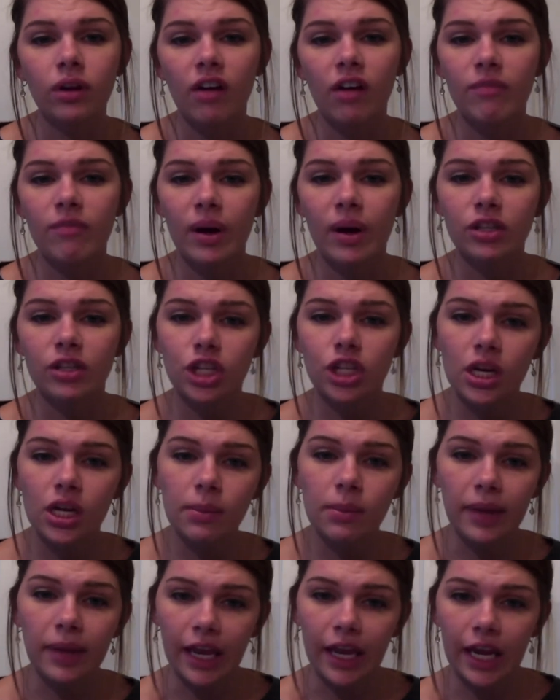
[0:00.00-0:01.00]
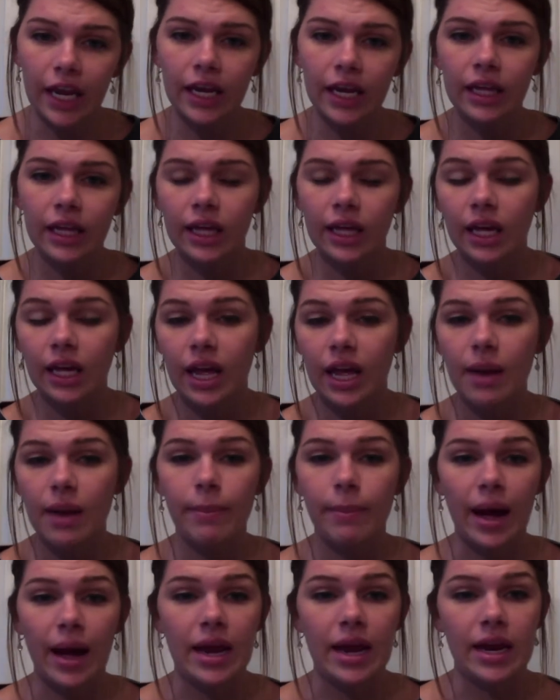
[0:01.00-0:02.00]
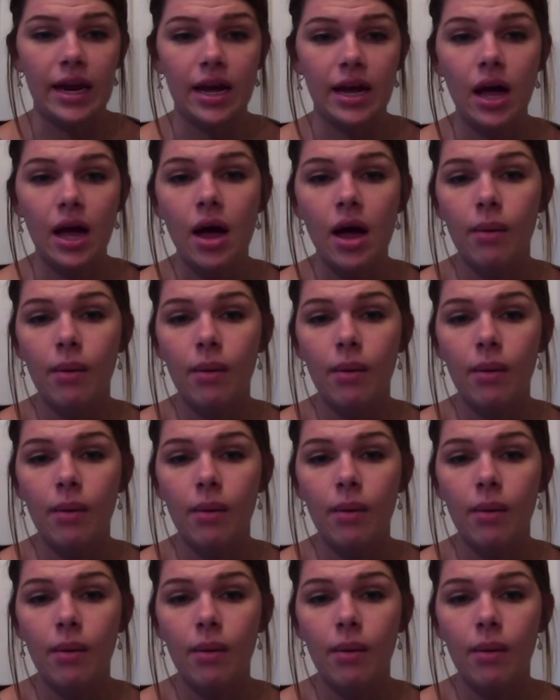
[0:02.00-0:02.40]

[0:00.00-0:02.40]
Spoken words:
of punching, beating, kicking, biting,